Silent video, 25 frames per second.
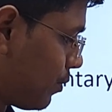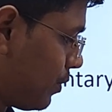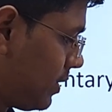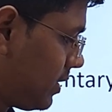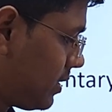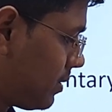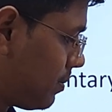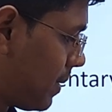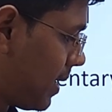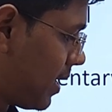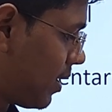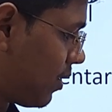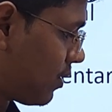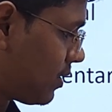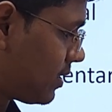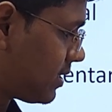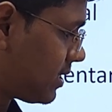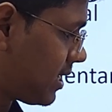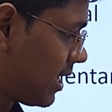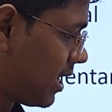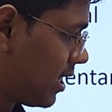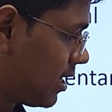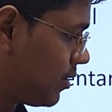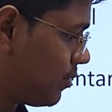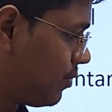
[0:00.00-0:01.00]
width by
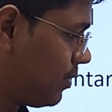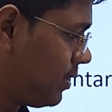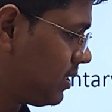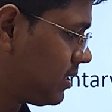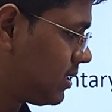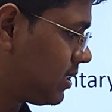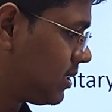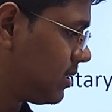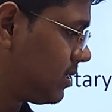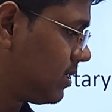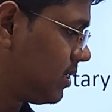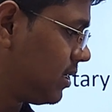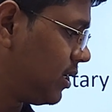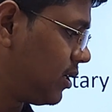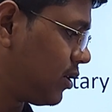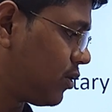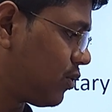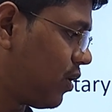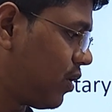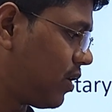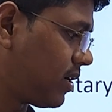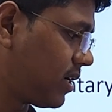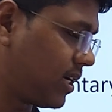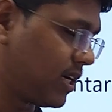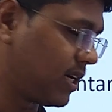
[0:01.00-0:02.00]
original width into
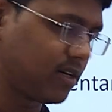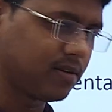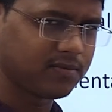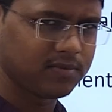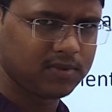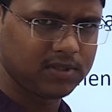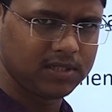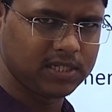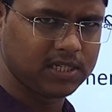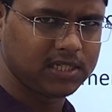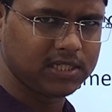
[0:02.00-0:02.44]
100.